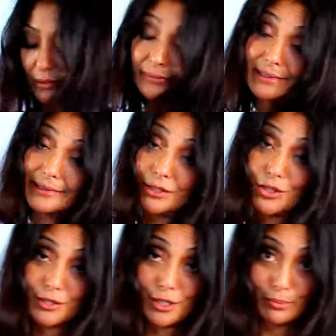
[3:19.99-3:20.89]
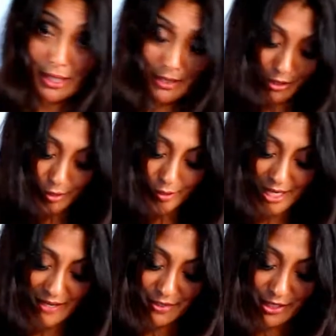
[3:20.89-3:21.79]
but that's just me. You don't
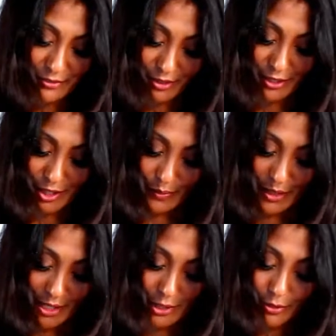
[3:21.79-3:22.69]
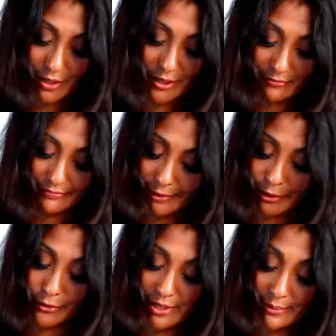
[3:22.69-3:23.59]
have to do it this way. You can
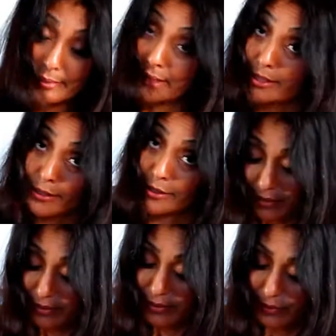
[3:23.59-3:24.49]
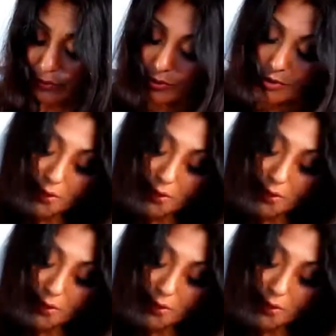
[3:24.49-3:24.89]
use a mincer, or